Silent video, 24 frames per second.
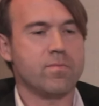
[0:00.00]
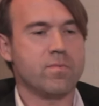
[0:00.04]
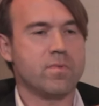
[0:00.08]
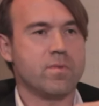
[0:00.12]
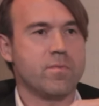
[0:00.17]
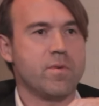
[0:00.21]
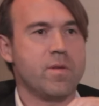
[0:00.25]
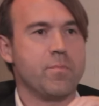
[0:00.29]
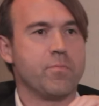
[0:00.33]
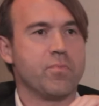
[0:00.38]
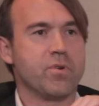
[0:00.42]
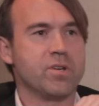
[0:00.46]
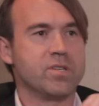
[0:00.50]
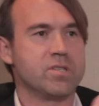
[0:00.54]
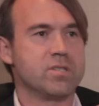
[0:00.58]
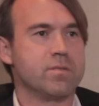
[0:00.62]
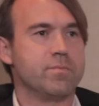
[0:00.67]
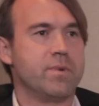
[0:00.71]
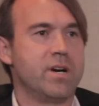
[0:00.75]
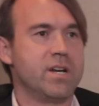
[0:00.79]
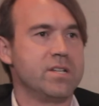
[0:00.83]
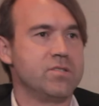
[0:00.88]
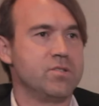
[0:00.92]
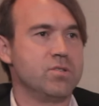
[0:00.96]
It brings to
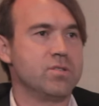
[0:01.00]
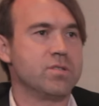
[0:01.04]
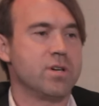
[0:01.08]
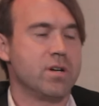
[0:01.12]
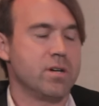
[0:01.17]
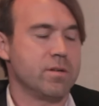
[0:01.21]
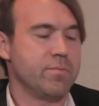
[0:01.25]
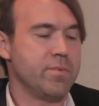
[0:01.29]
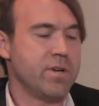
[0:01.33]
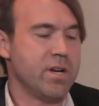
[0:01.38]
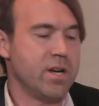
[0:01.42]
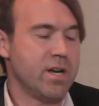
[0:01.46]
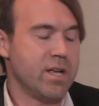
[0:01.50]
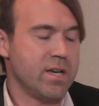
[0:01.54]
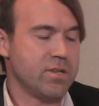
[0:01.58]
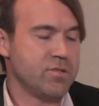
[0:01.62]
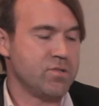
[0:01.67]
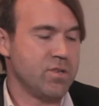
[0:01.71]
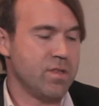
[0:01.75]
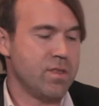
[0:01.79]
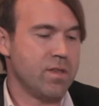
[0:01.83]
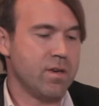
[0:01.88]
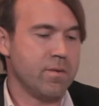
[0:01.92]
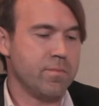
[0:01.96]
mind, as you talk about it,
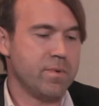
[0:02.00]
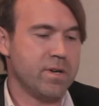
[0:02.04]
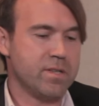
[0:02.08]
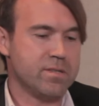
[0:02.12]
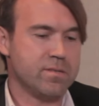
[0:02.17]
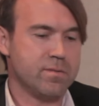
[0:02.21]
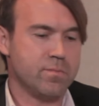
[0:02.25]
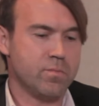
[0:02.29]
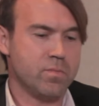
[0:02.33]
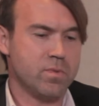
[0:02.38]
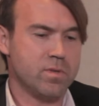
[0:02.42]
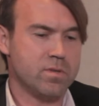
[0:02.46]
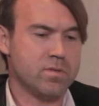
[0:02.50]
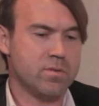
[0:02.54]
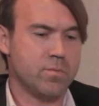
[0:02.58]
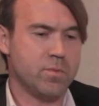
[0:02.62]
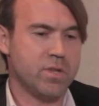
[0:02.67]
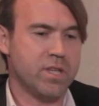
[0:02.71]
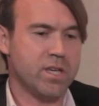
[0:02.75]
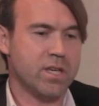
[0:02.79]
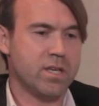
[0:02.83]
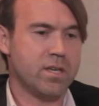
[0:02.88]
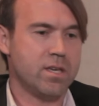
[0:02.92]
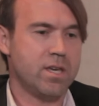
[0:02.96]
actually, I think about
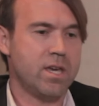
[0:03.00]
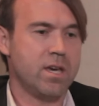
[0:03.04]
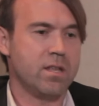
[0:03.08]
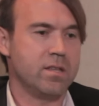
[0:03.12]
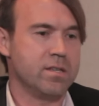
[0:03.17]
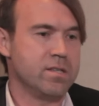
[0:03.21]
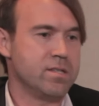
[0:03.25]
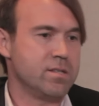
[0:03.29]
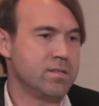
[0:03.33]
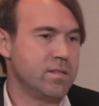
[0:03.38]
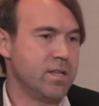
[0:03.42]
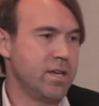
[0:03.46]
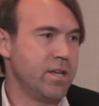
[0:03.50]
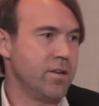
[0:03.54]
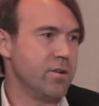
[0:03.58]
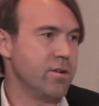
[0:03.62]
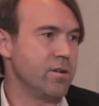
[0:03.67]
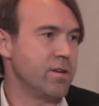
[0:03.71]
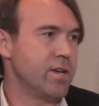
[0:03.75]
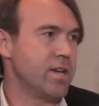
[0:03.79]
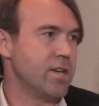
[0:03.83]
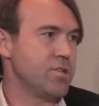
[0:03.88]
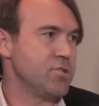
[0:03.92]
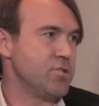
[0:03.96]
someone like Kelly Slater
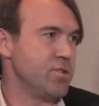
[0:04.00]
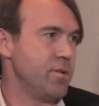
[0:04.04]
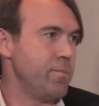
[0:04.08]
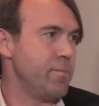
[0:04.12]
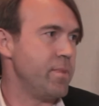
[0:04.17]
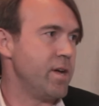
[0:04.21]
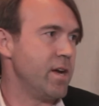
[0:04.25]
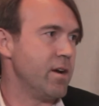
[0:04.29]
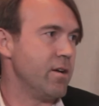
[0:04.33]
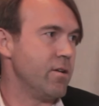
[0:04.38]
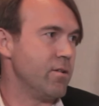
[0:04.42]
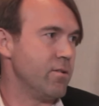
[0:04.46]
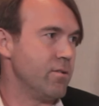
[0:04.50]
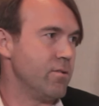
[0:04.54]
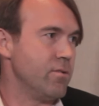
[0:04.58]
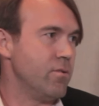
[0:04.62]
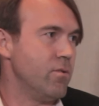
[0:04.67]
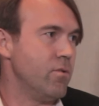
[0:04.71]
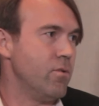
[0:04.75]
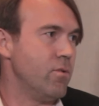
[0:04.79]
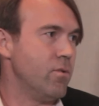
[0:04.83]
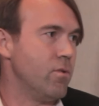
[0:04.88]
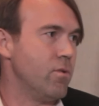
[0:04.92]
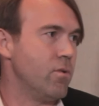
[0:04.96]
catching a barrel,
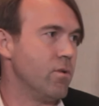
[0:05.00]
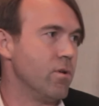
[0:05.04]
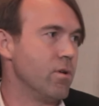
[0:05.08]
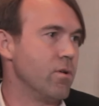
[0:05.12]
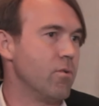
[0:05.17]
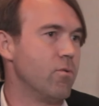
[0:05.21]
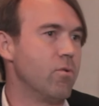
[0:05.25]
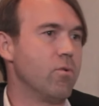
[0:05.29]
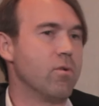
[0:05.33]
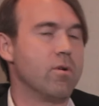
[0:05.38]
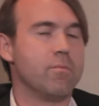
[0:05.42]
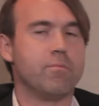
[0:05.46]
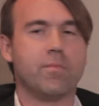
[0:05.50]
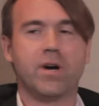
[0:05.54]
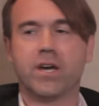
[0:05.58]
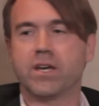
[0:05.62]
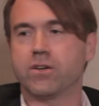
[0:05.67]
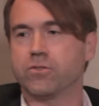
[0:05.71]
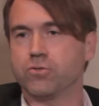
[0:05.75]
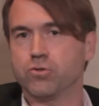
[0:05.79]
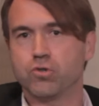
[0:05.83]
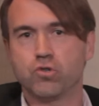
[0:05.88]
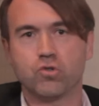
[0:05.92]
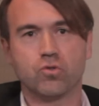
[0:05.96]
or
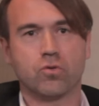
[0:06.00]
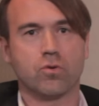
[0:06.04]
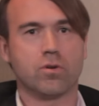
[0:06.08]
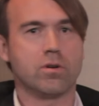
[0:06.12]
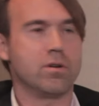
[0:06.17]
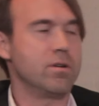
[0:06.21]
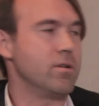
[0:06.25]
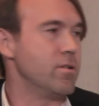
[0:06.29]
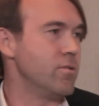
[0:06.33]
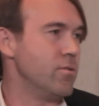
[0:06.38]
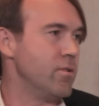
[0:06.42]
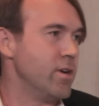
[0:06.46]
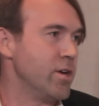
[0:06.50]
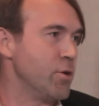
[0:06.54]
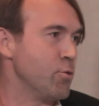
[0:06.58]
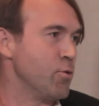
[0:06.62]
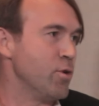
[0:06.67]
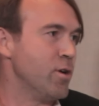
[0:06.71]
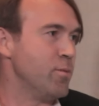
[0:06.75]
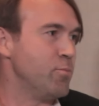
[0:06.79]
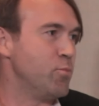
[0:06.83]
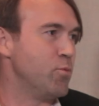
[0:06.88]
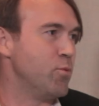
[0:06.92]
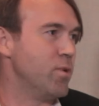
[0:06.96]
Michael Jordan, who I
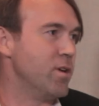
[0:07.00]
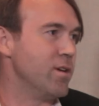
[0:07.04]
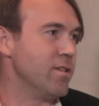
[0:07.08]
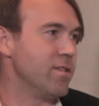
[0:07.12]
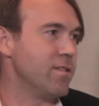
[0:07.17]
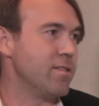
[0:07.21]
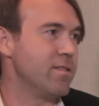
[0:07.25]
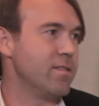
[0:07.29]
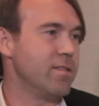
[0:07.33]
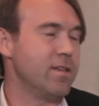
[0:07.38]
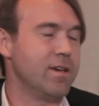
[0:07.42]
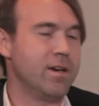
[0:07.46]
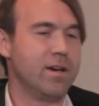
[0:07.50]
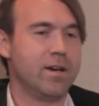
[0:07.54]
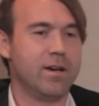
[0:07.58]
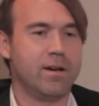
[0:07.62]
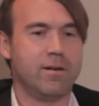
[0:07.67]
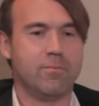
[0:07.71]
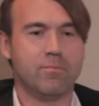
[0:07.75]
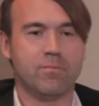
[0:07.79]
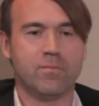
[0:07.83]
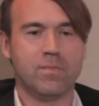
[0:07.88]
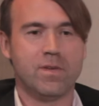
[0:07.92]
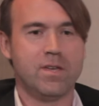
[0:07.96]
grew up with.
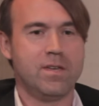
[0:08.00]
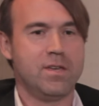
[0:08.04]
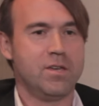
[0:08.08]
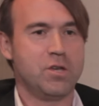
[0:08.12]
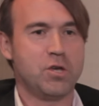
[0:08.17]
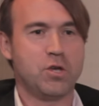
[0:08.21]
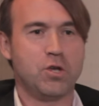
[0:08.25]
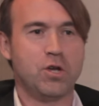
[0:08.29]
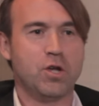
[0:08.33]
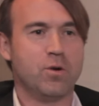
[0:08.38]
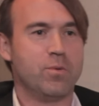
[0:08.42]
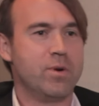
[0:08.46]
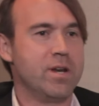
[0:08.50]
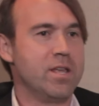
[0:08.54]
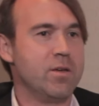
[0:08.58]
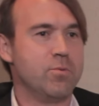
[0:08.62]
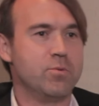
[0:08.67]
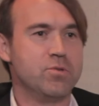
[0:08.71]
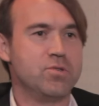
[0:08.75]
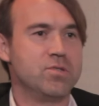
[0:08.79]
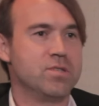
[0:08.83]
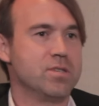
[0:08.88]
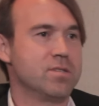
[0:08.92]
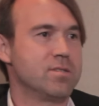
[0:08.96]
When he
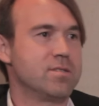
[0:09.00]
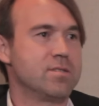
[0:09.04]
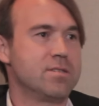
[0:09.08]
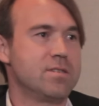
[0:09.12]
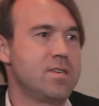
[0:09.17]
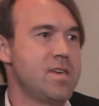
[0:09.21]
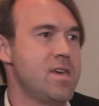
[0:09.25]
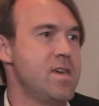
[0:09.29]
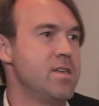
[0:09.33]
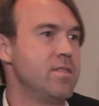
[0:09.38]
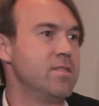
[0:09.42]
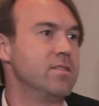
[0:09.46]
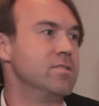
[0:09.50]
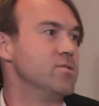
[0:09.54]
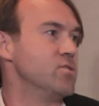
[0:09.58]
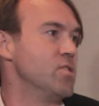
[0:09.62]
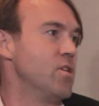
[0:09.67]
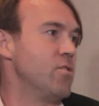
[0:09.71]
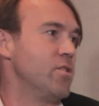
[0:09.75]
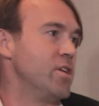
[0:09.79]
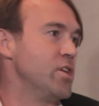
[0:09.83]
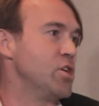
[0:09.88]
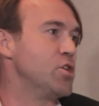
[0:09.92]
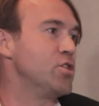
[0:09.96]
would just hit the
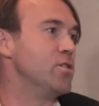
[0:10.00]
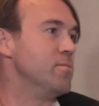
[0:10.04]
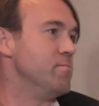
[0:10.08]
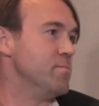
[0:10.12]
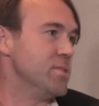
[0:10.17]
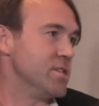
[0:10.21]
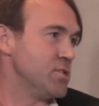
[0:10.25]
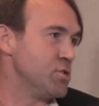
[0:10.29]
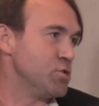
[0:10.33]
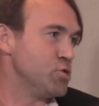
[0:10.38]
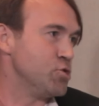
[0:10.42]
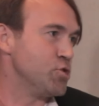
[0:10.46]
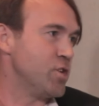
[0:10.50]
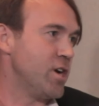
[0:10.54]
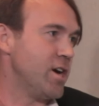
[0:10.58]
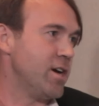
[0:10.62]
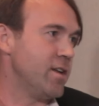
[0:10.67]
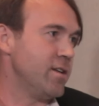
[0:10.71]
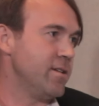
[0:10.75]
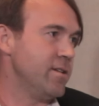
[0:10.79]
zone, he couldn't miss a shot.